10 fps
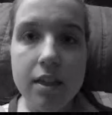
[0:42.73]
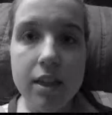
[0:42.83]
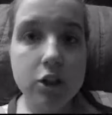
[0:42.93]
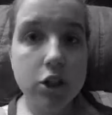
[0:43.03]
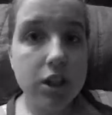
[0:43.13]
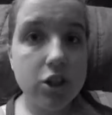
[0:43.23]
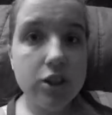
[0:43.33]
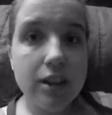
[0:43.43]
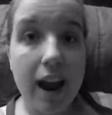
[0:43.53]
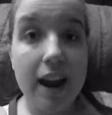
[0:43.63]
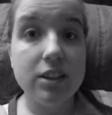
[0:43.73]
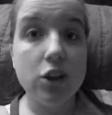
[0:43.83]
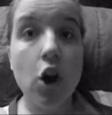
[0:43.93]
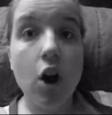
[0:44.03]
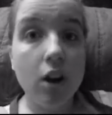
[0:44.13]
that she just has
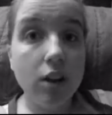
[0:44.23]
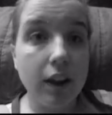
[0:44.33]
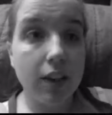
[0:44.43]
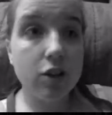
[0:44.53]
colic.